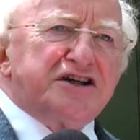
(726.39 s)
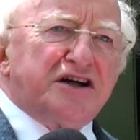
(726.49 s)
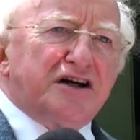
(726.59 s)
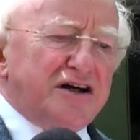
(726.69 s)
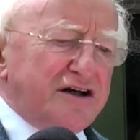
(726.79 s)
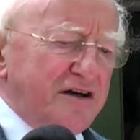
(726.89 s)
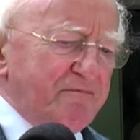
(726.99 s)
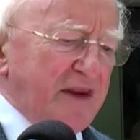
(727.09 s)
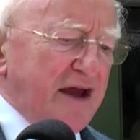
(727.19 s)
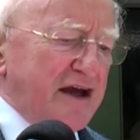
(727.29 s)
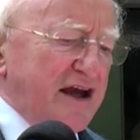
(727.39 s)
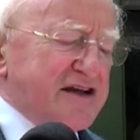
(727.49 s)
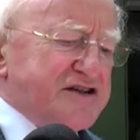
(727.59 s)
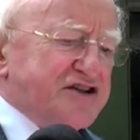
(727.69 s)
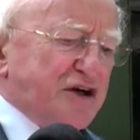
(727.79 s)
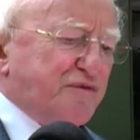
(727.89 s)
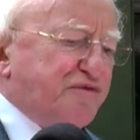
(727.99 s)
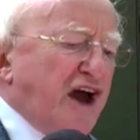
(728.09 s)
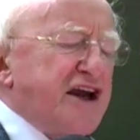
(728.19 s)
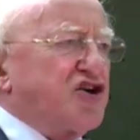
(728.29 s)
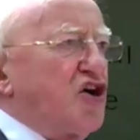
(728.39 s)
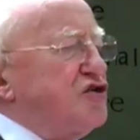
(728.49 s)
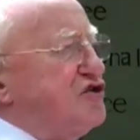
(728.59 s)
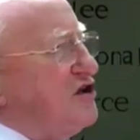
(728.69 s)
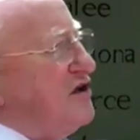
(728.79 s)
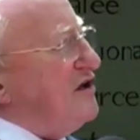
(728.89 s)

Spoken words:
here. Isn't it very good